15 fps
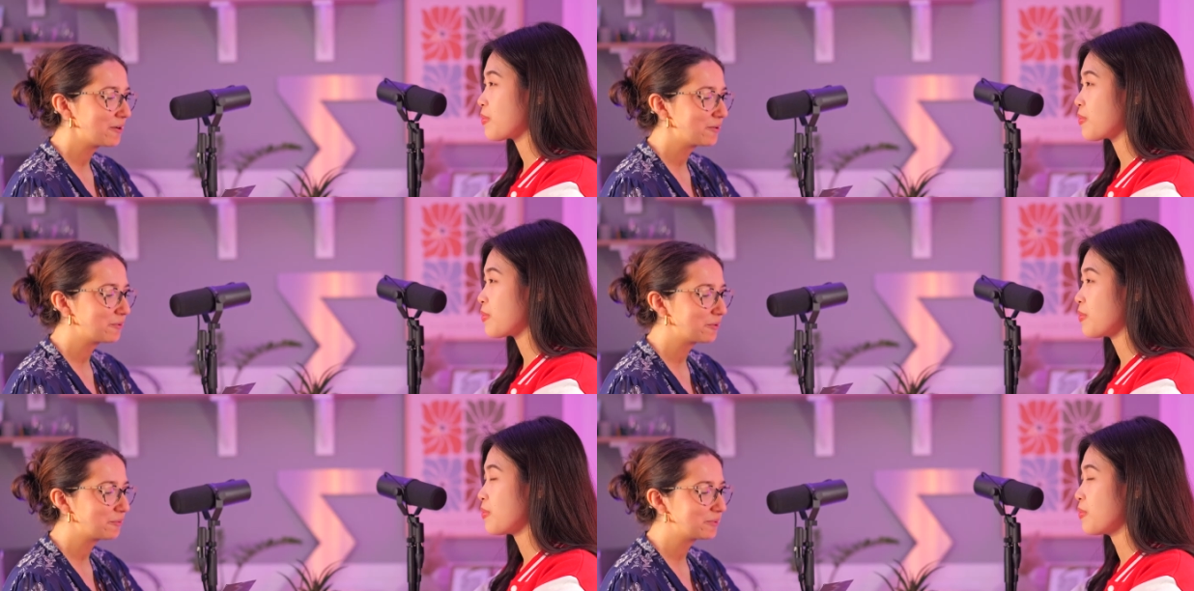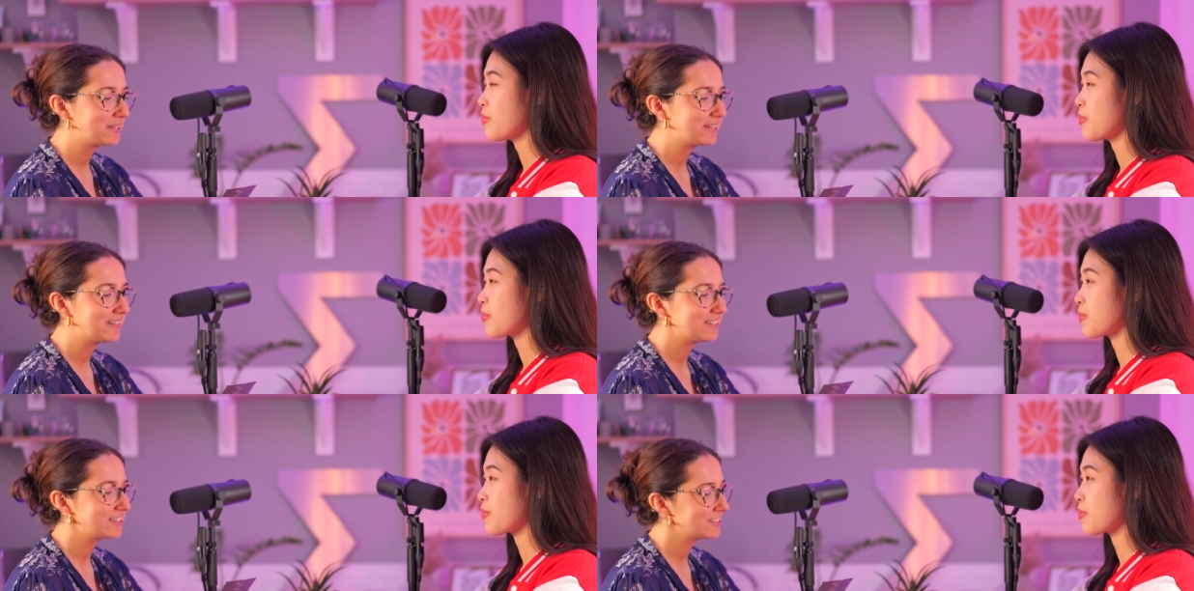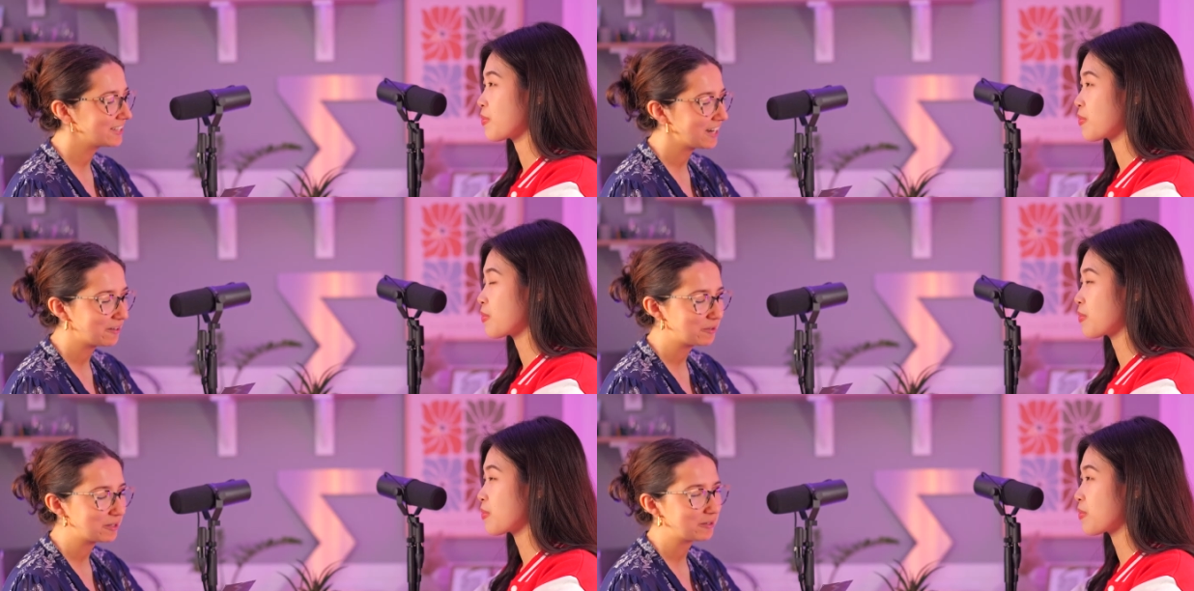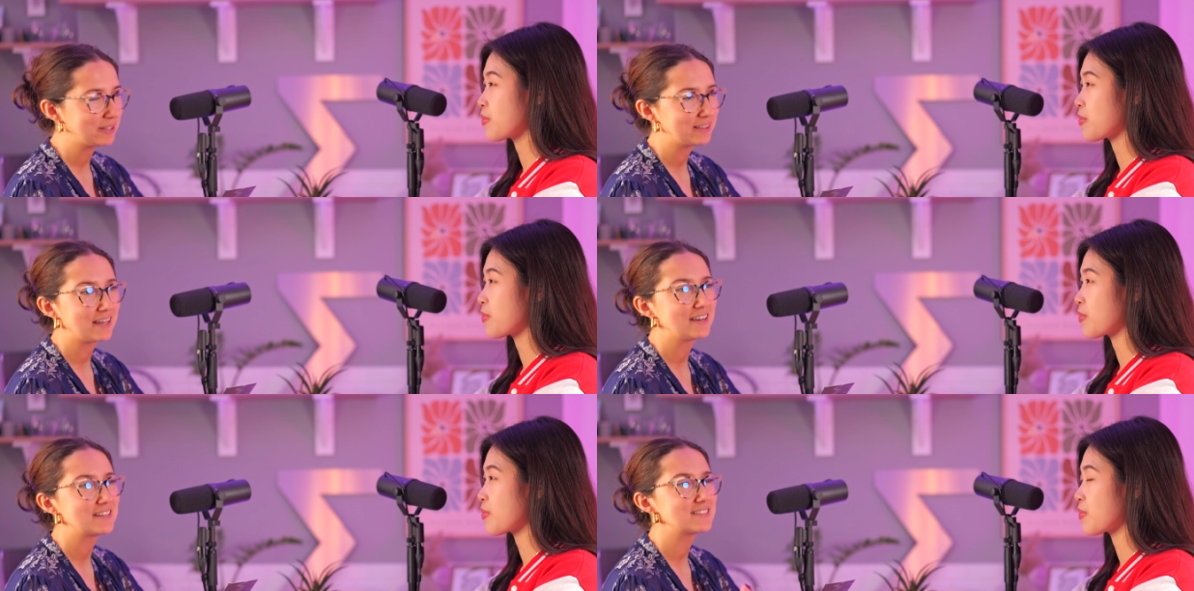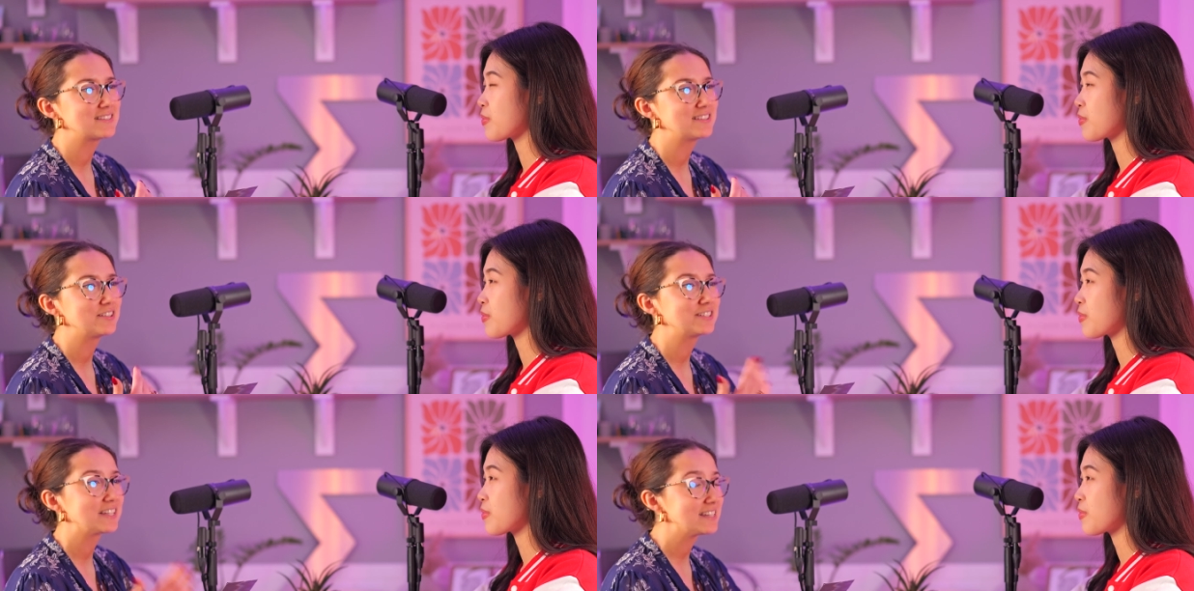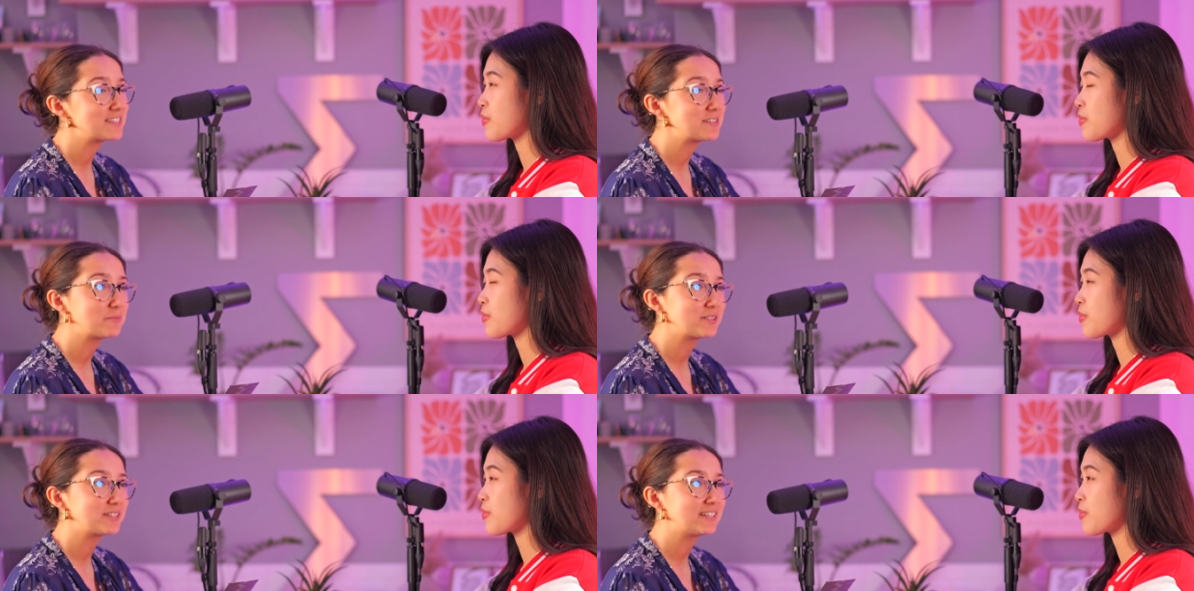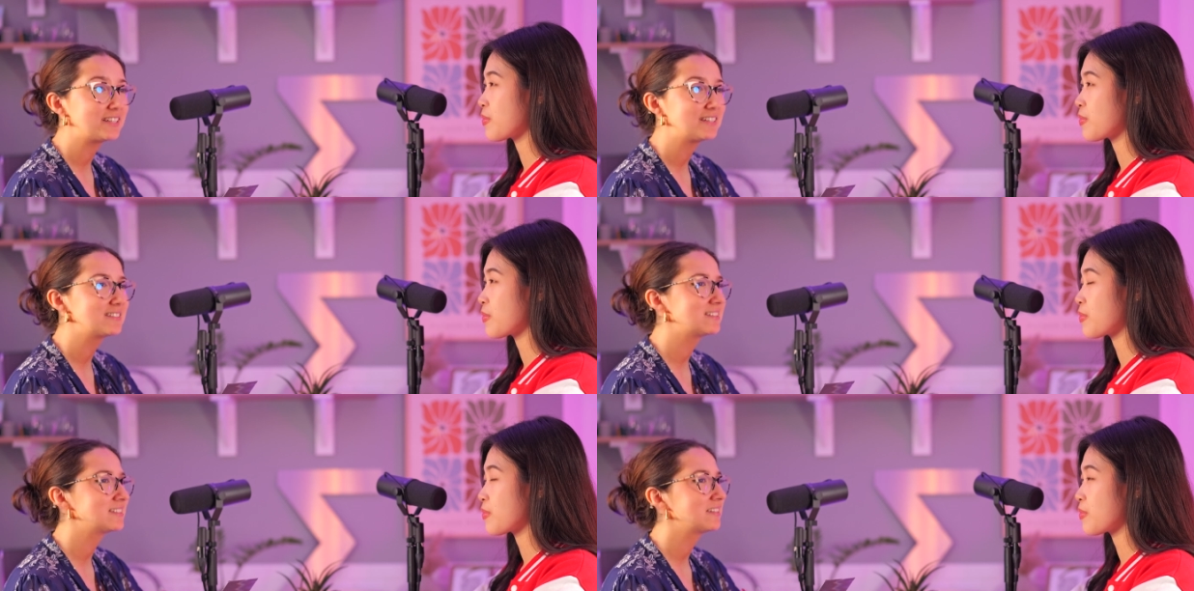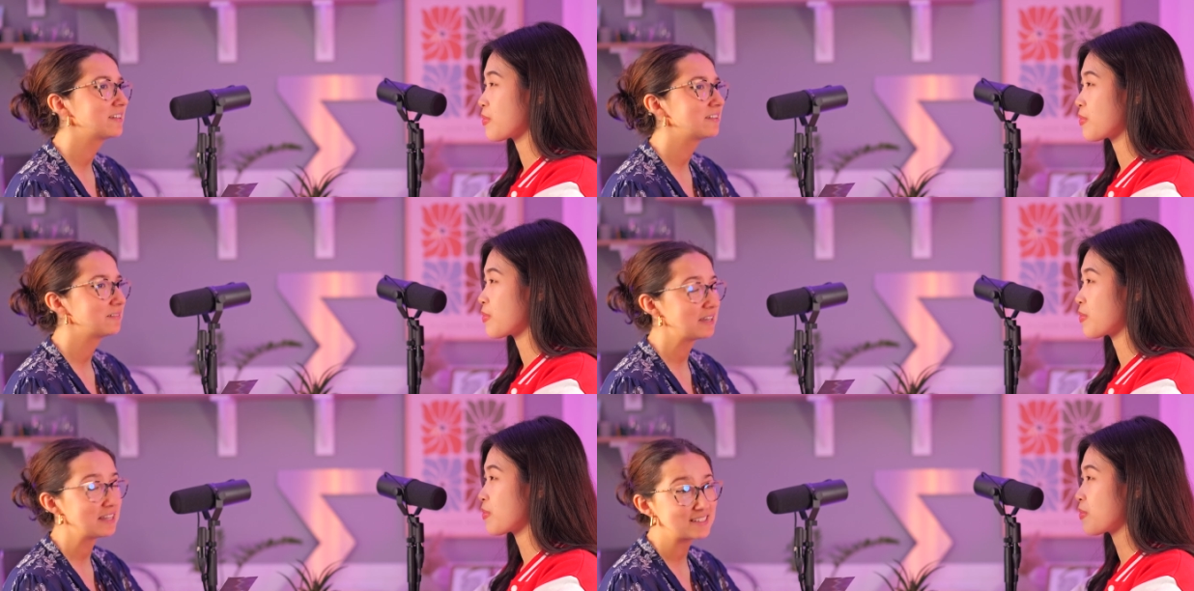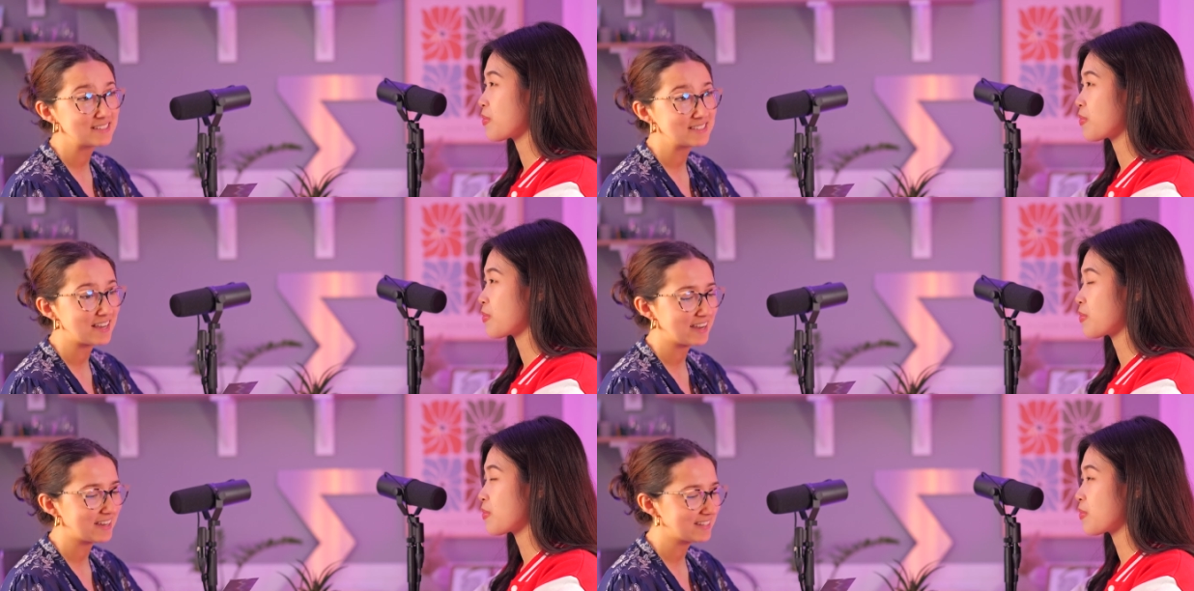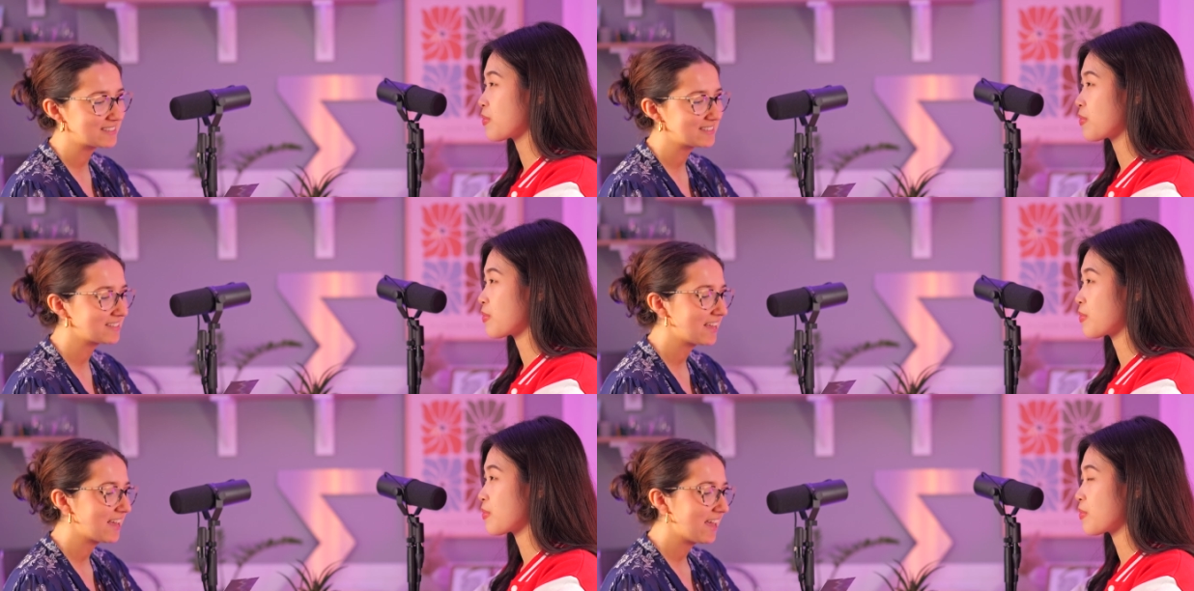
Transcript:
Speaker 1: who will be sharing with us their testimonies, insights,